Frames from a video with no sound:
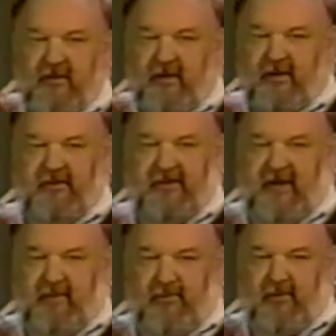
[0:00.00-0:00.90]

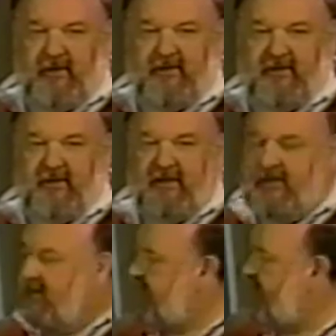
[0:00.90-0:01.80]
undercamber on the thing,
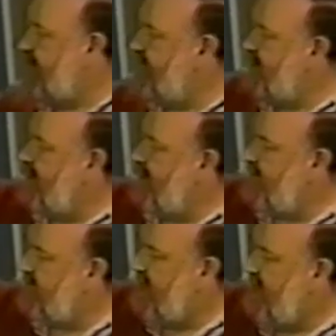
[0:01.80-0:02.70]
strictly
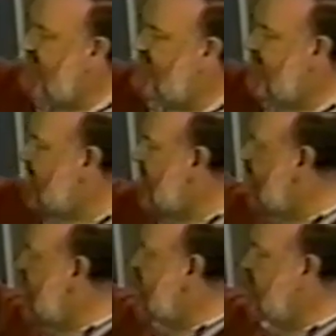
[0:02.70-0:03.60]
because they had to fit
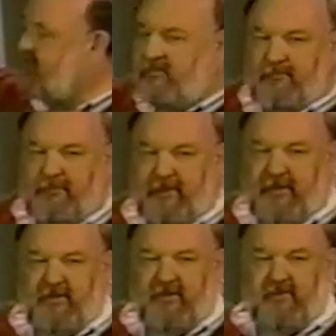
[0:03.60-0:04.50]
between two
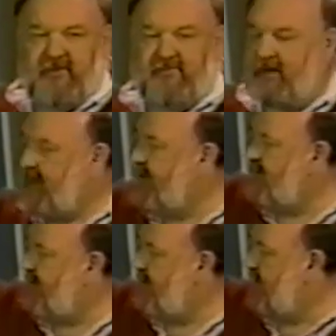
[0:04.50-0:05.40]
predetermined spars
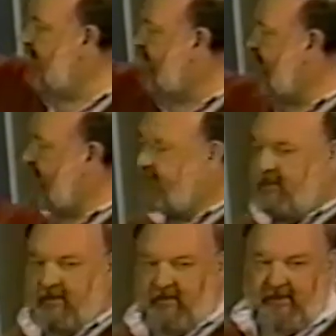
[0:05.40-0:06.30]
and laid it out.
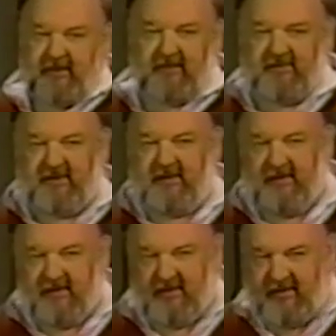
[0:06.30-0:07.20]
Now you can see
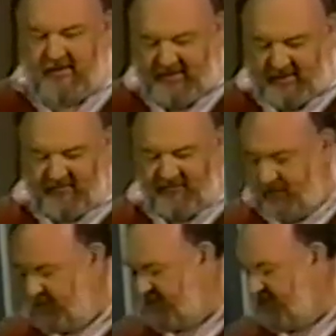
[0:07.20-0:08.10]
that
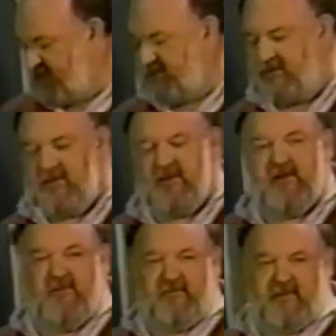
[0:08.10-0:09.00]
airfoil section
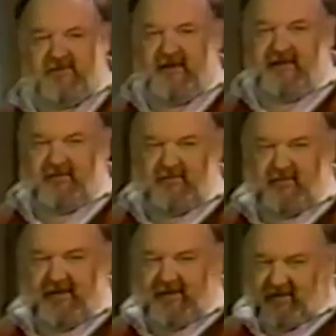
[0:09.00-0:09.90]
was not
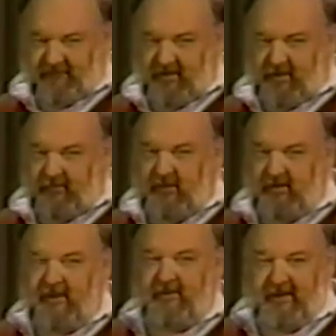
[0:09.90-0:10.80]
laid out for any real
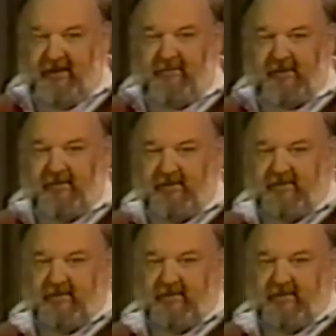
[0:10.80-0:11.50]
aerodynamic reasons,